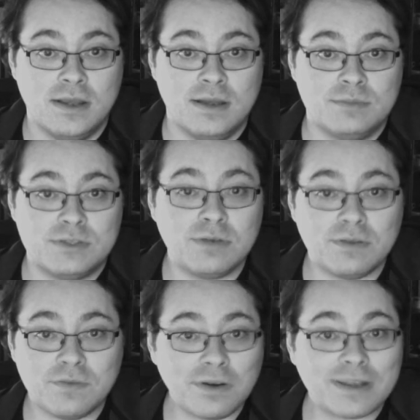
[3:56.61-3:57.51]
So in
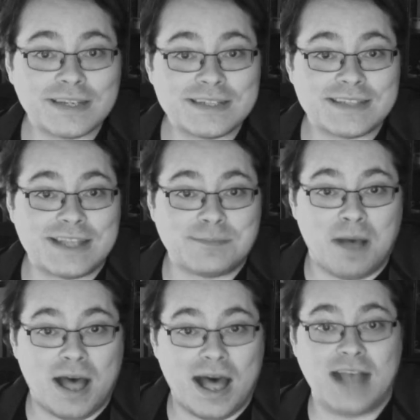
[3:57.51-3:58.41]
the very least, it's
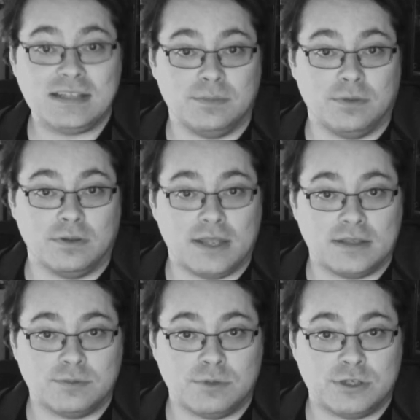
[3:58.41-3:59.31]
possible that
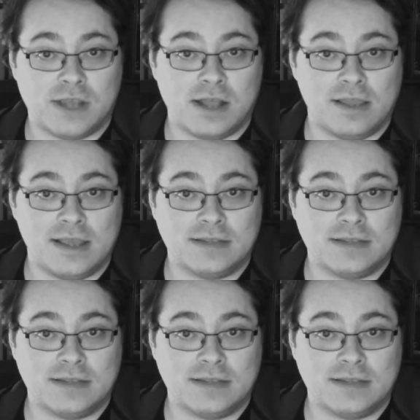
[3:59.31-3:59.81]
the Swiss Chalet is